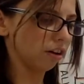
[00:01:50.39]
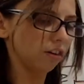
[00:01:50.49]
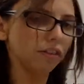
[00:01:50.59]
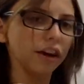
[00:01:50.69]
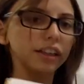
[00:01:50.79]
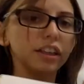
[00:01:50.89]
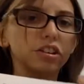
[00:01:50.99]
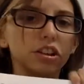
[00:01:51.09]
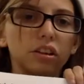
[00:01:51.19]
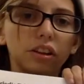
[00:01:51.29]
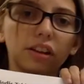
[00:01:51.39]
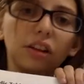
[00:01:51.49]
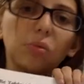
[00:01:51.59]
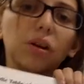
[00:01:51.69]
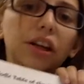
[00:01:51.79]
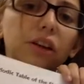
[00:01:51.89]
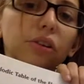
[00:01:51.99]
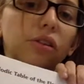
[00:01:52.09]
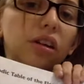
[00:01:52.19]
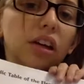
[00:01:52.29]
find each of those, like this one here.